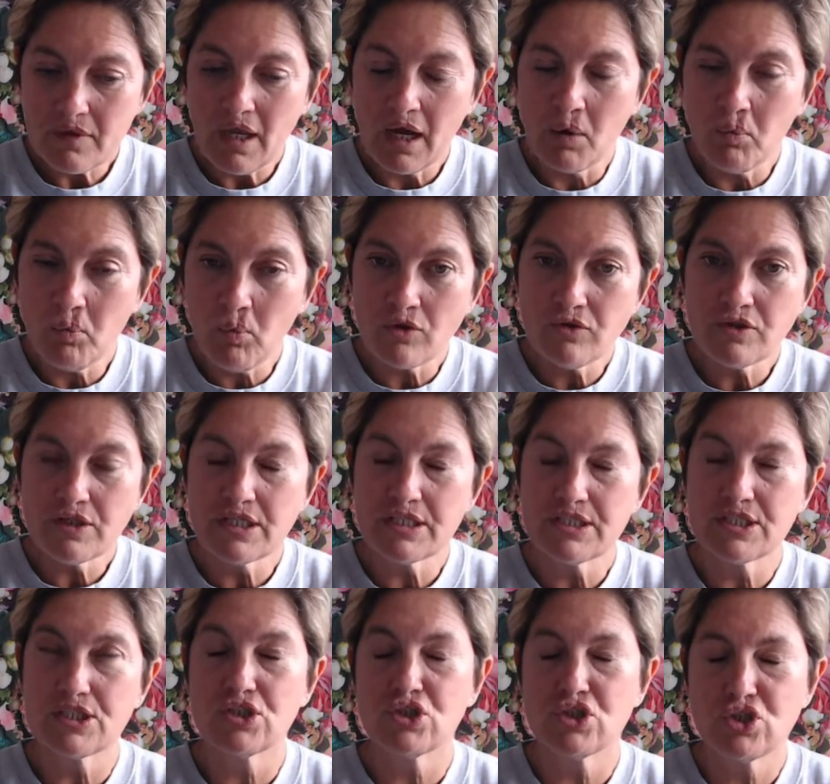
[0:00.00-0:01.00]
I want you
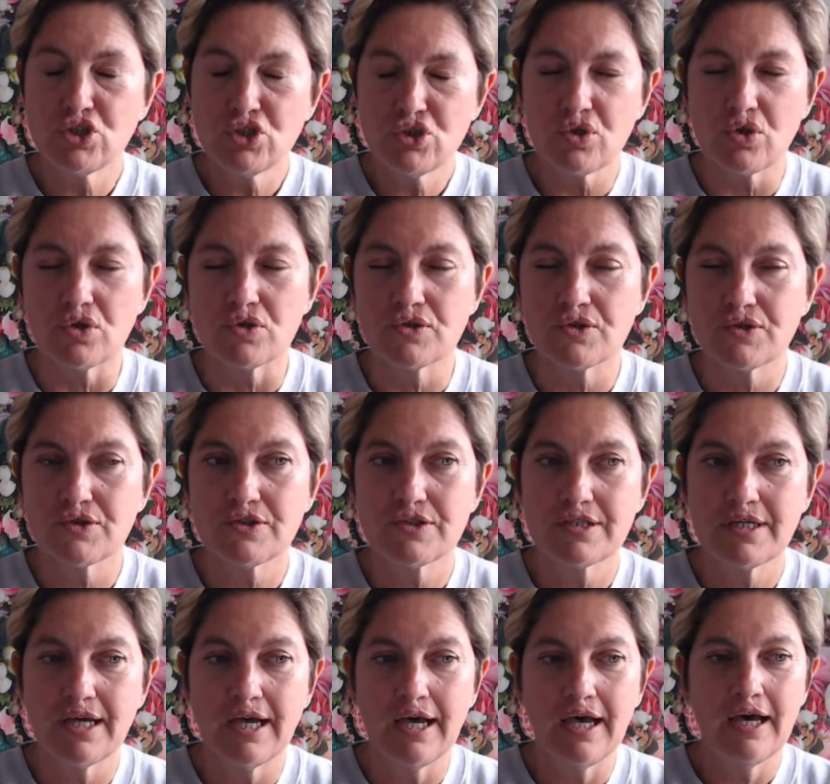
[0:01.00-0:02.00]
to just
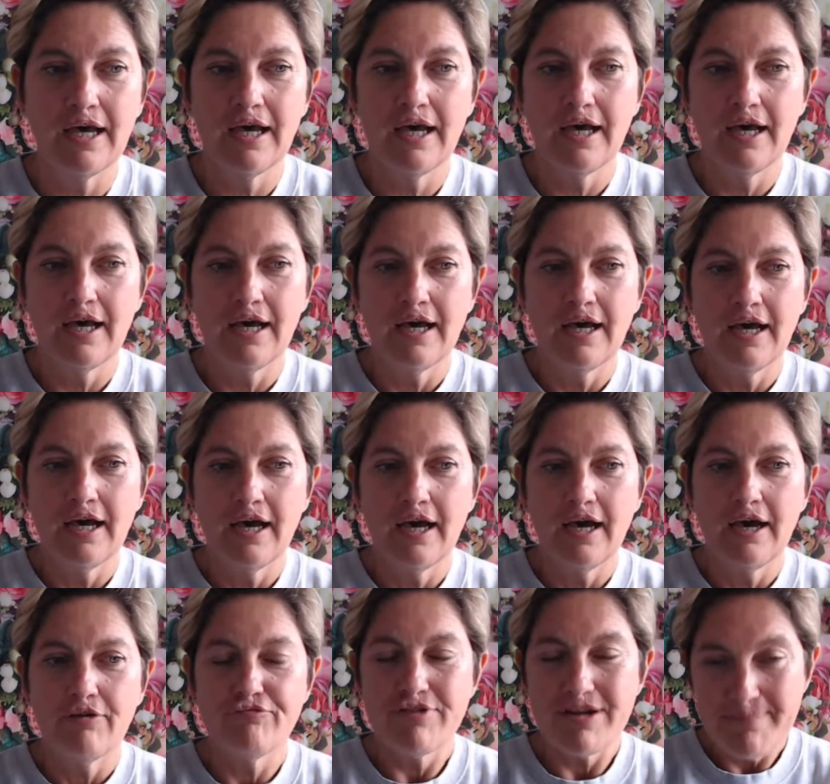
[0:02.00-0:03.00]

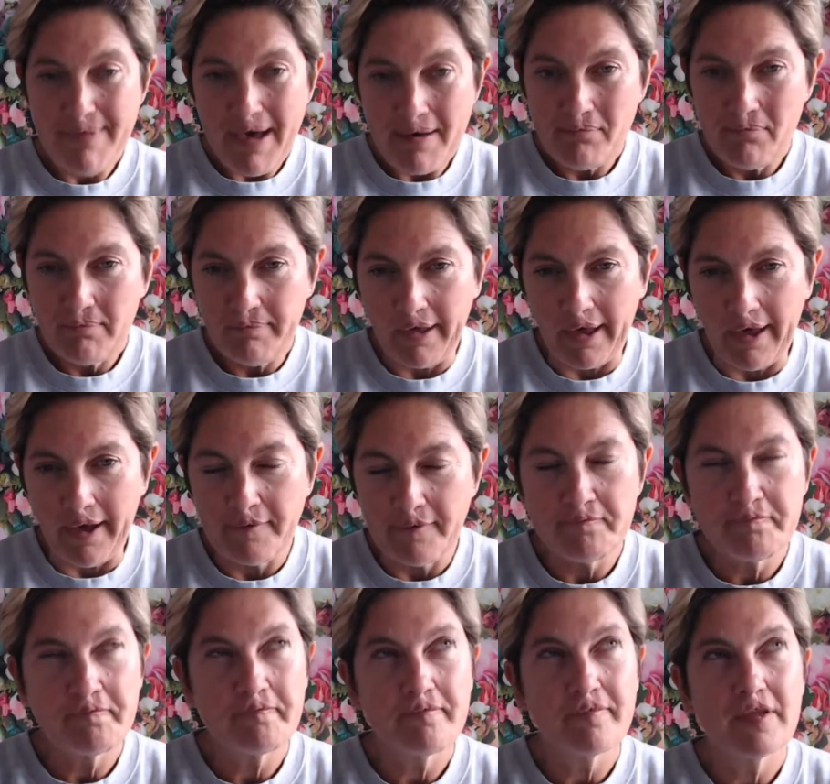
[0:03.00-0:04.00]
remember,
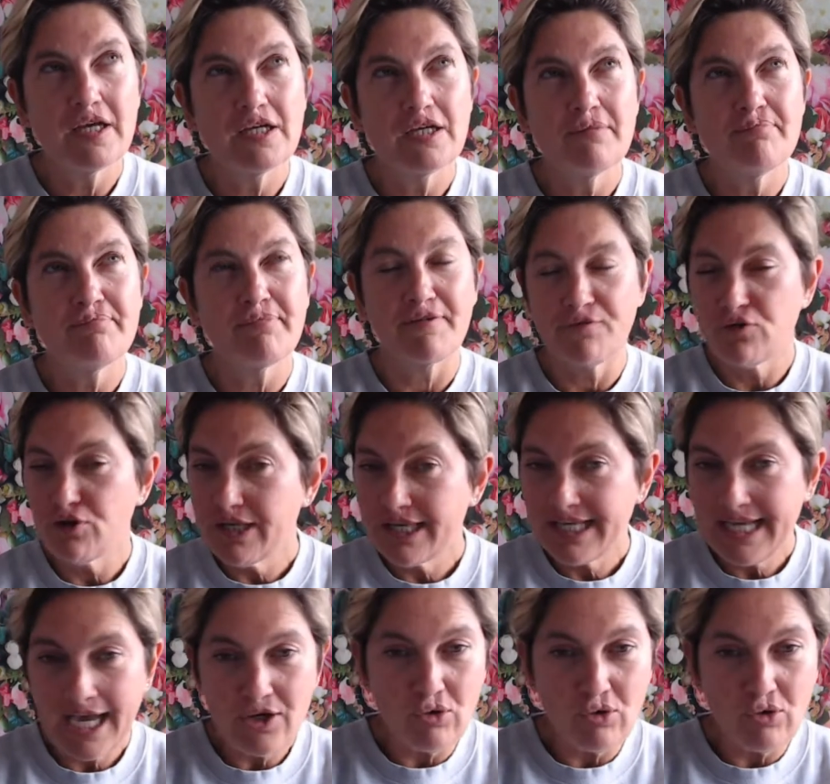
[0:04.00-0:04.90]
before you get